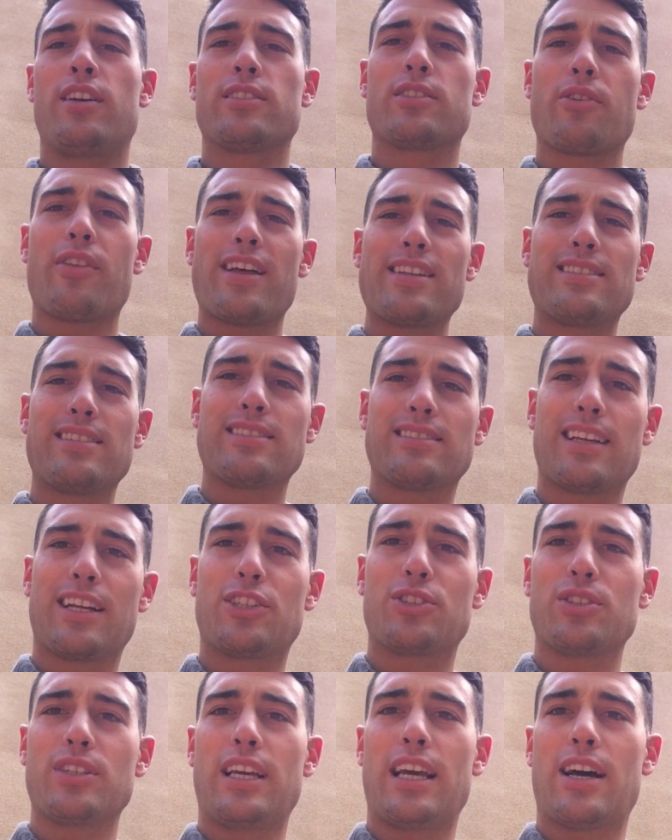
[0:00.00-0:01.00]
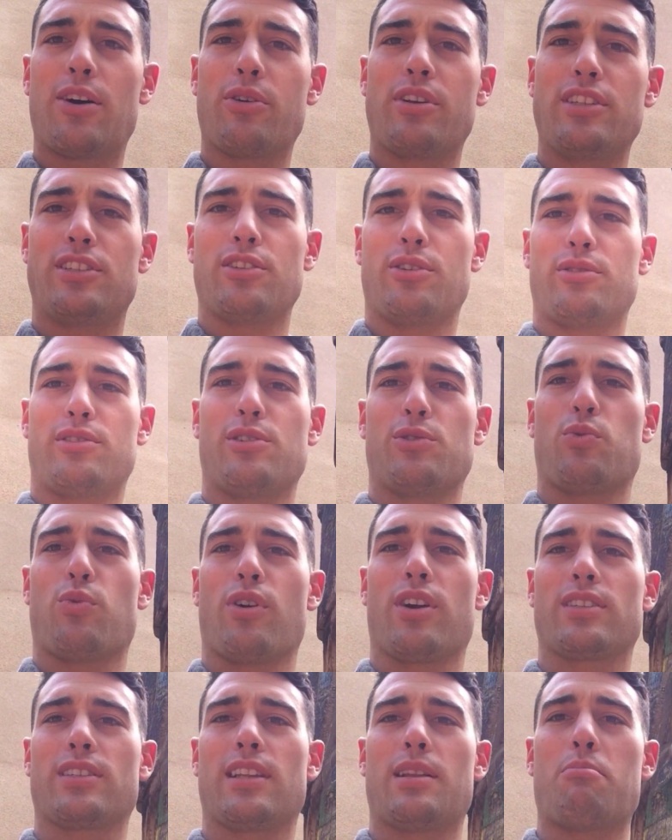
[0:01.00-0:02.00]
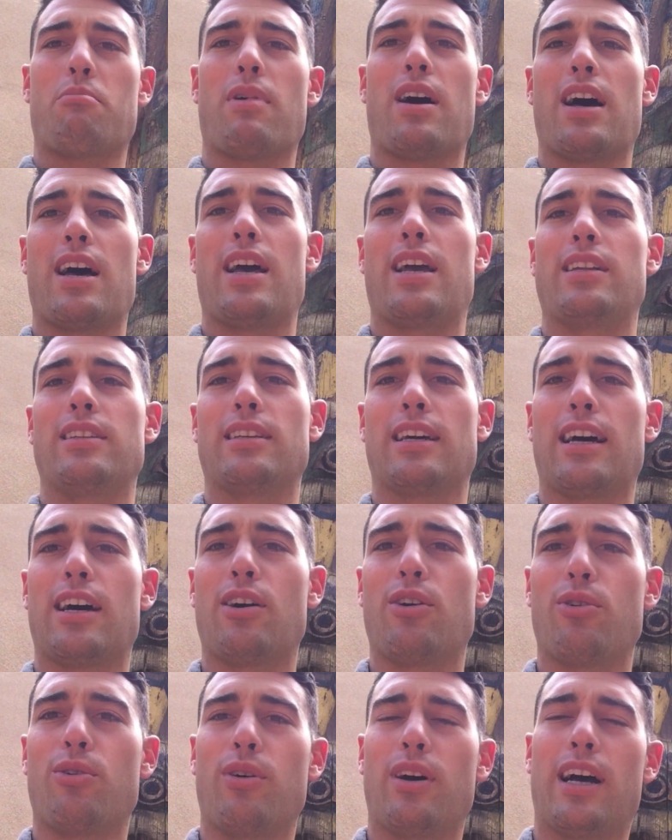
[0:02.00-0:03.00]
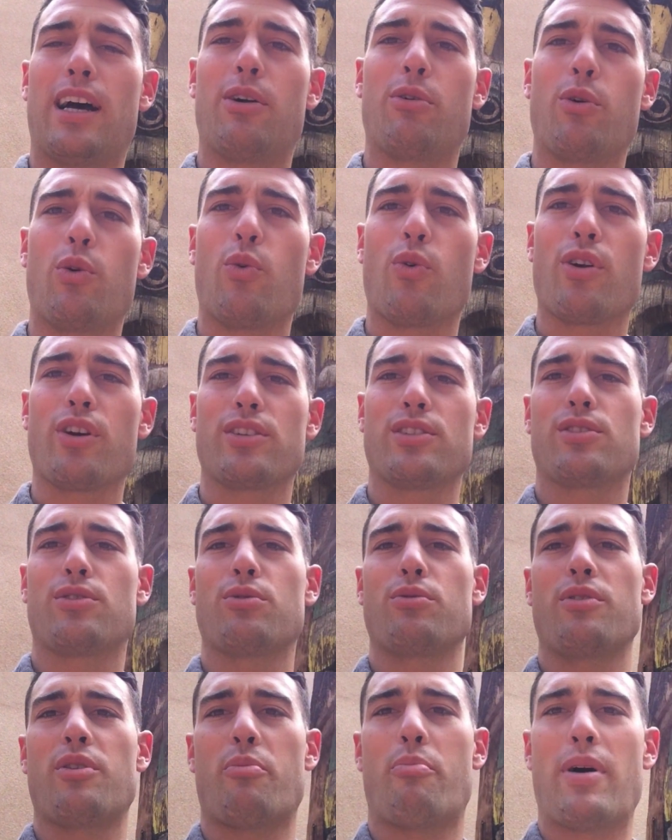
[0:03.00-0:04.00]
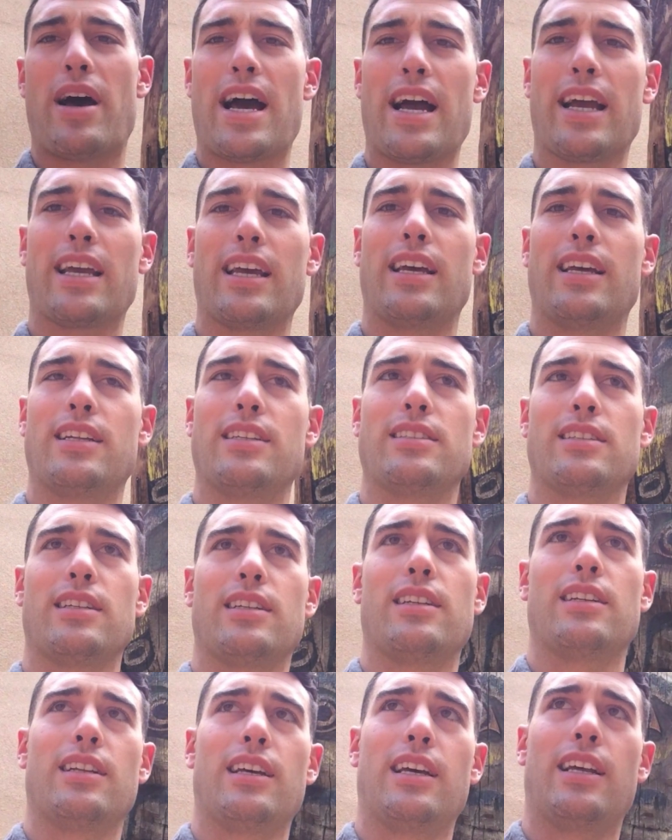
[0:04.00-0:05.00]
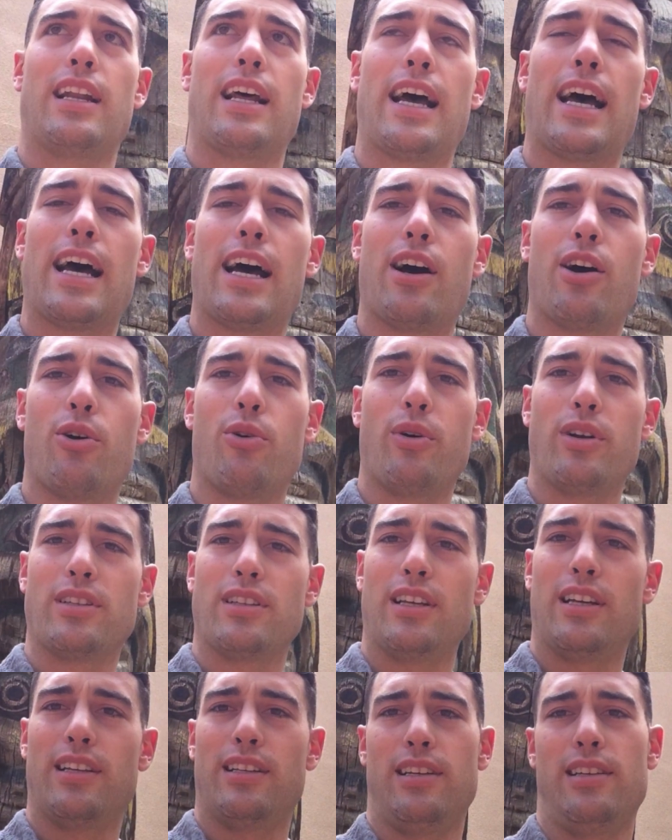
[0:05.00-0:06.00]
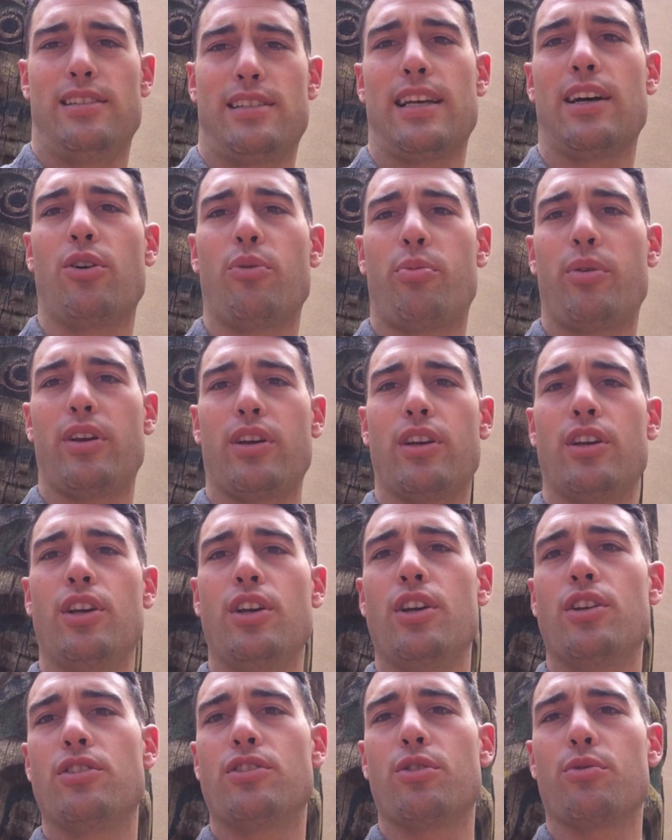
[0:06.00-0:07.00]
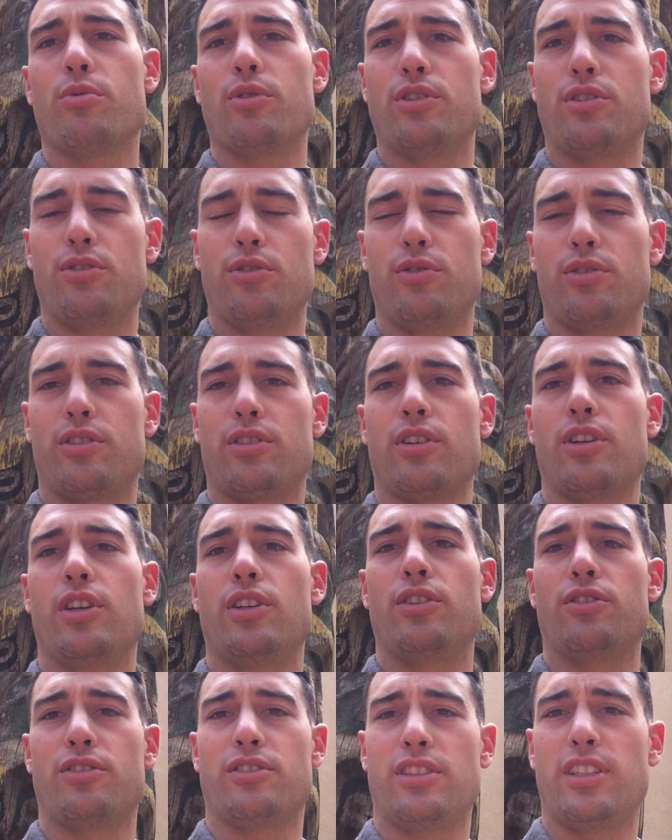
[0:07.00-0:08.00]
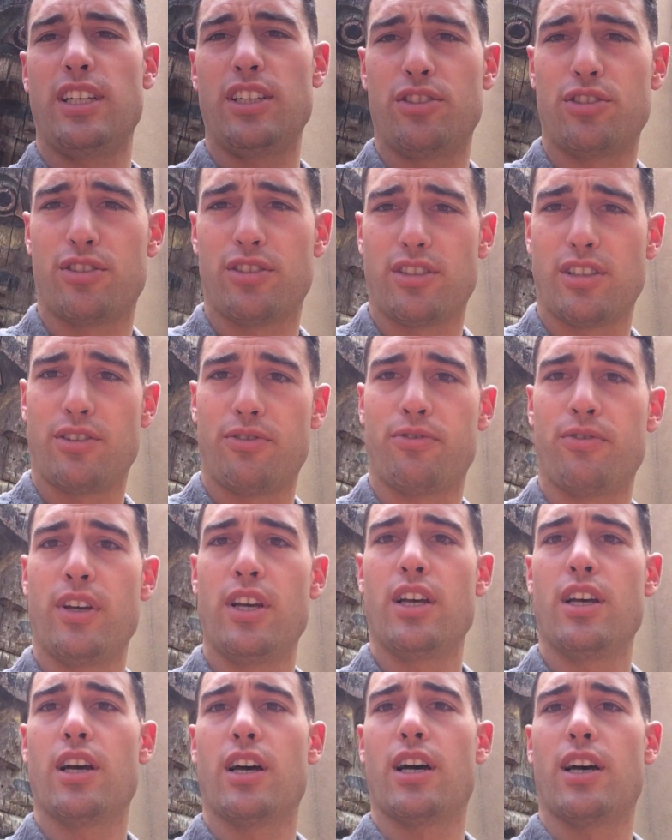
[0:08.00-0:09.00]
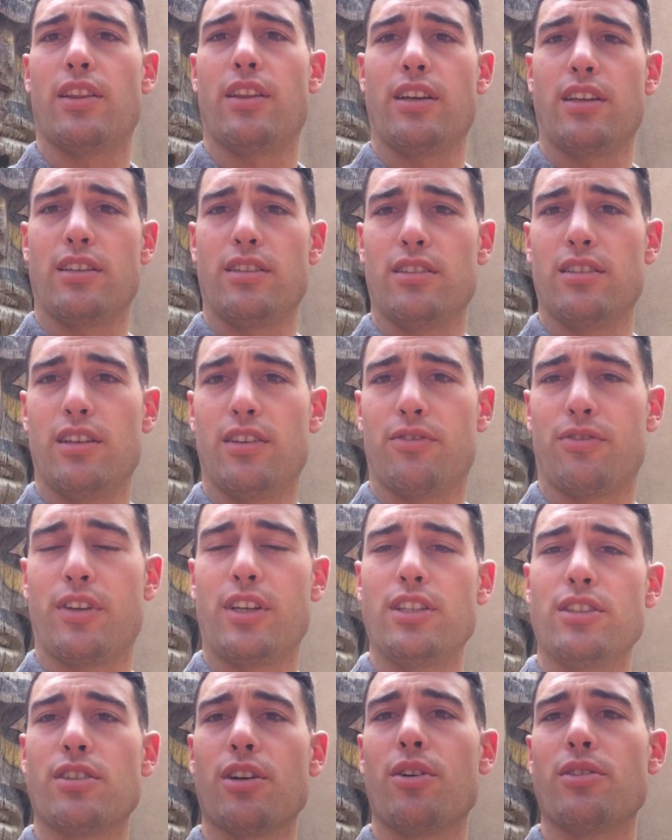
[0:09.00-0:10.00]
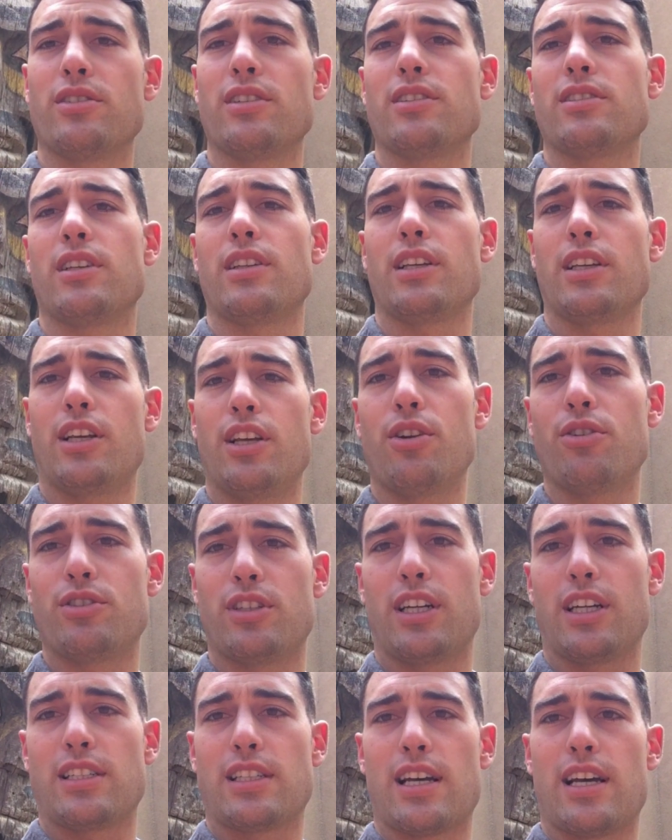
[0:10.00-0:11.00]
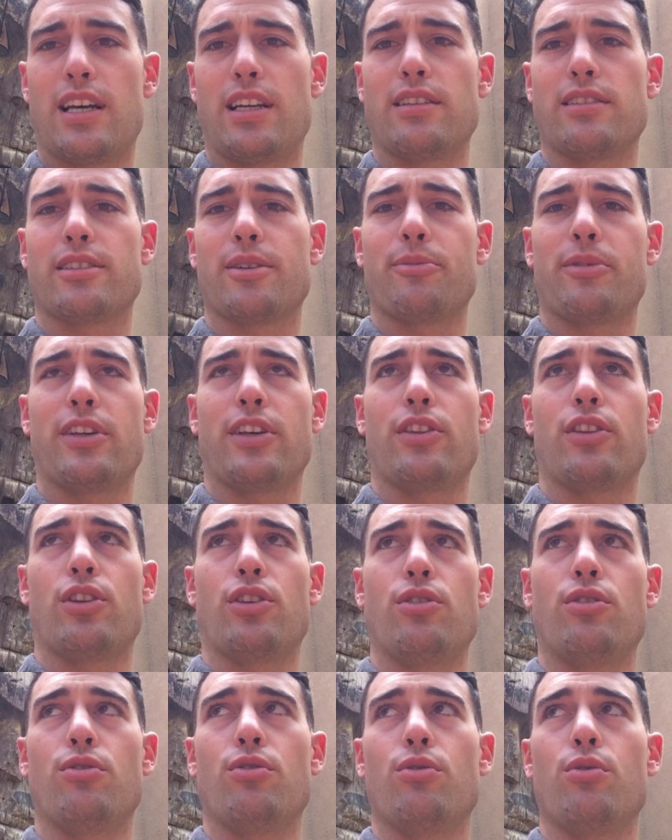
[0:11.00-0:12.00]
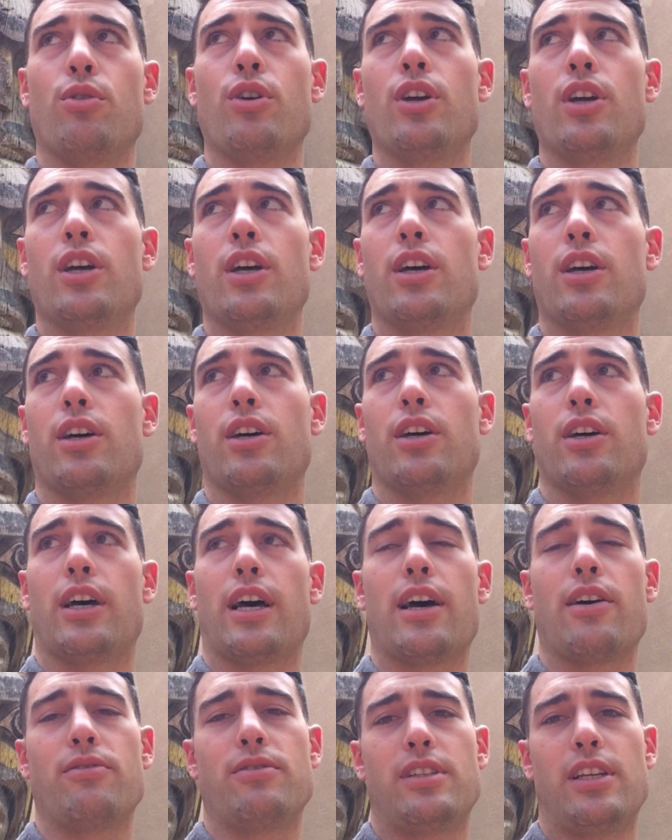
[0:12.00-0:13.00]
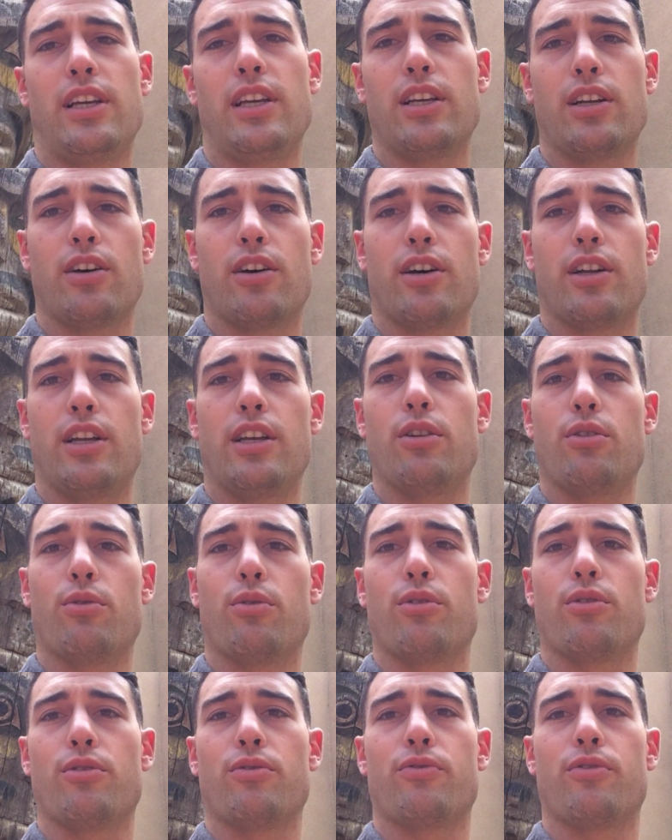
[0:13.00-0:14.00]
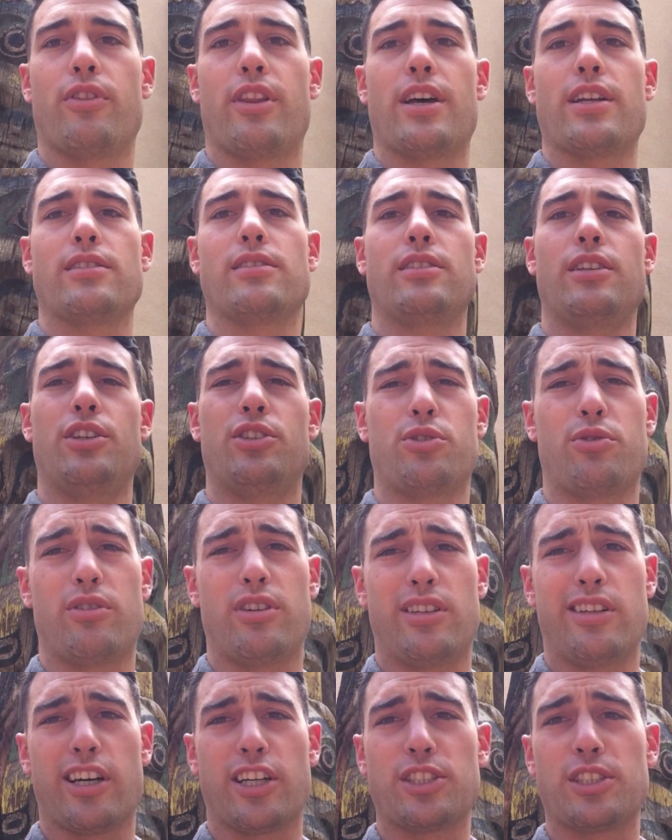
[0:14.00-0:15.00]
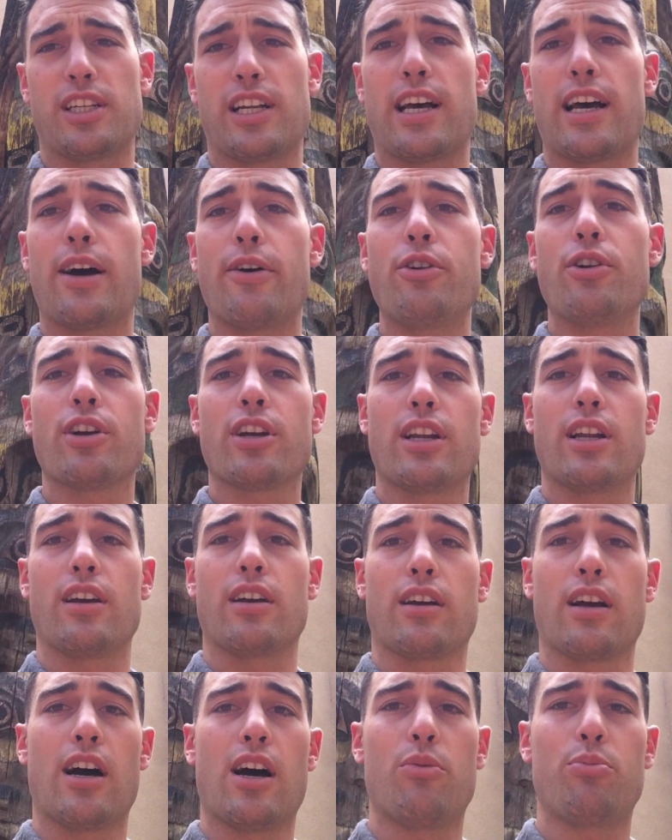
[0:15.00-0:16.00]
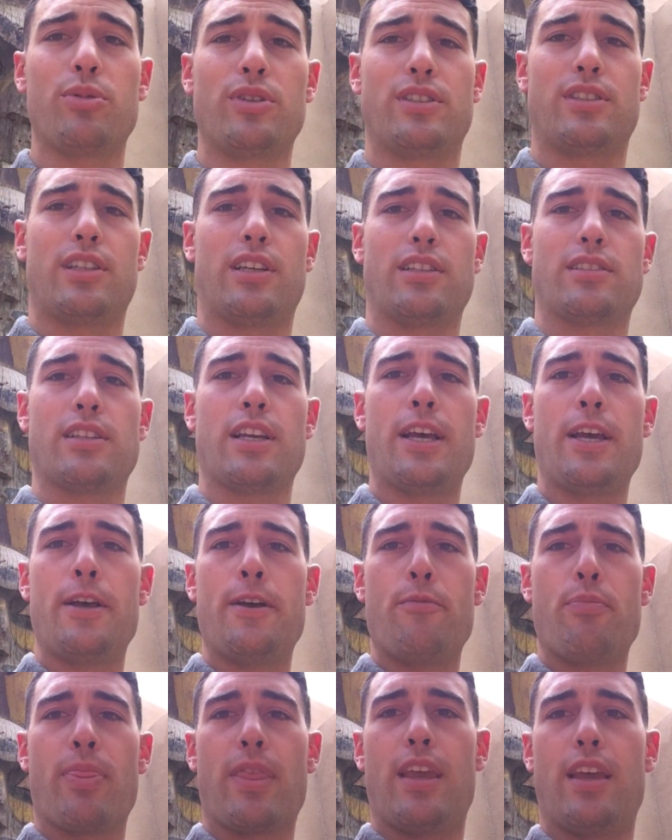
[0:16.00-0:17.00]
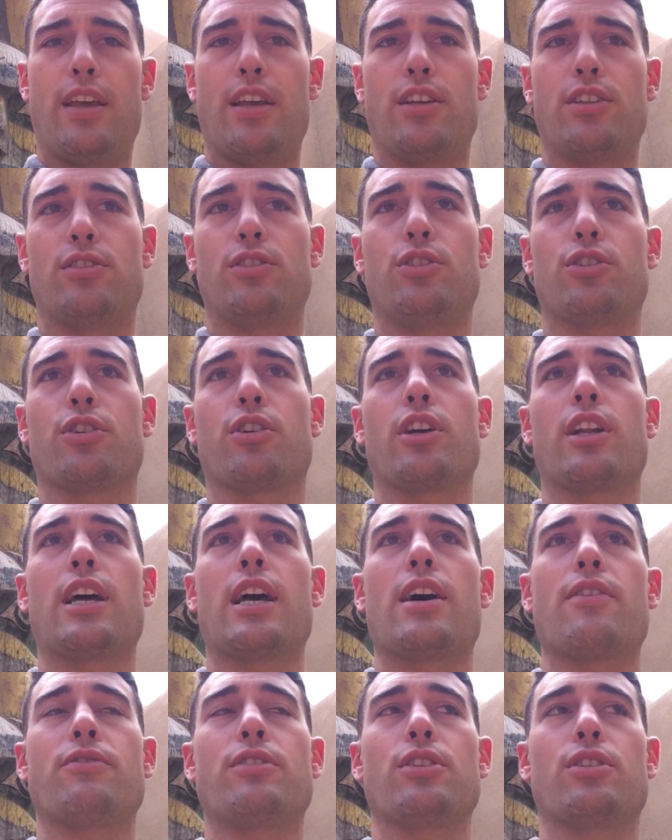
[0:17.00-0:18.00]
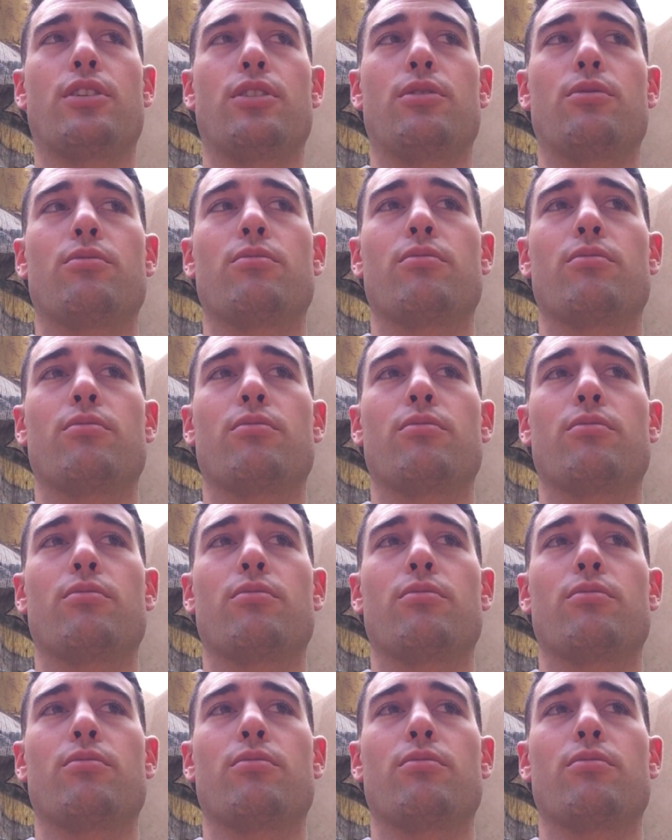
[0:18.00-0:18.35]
So that's essentially how ketosis works on the mind, how it works through the back end, and how it is helping to reduce your seizures if ketosis and the ketogenic diet is something that you have taken on in order for that seizure reduction. Now, how you're going to accomplish this is you're going to have to